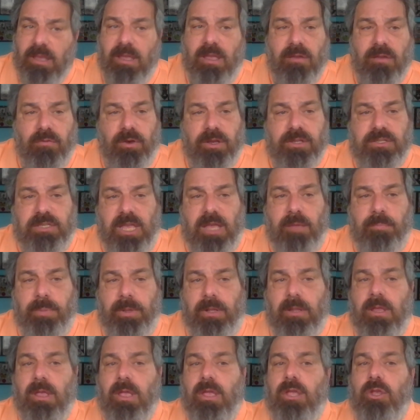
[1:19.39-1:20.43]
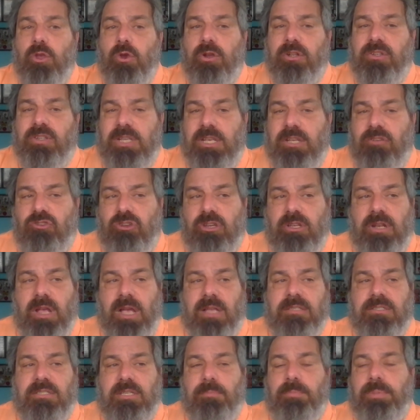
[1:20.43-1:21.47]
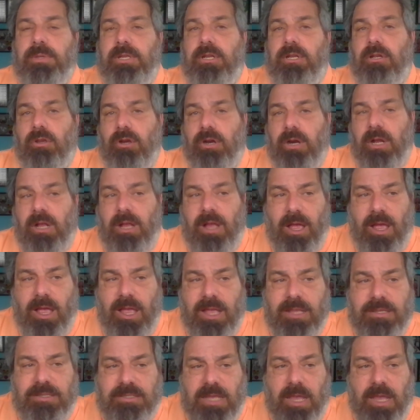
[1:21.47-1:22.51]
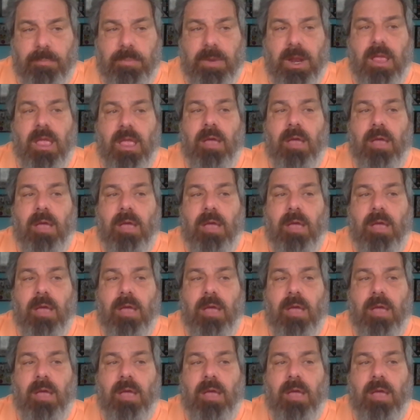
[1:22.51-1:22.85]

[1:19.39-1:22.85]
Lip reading: For example, you're teaching not simply to learn a concept,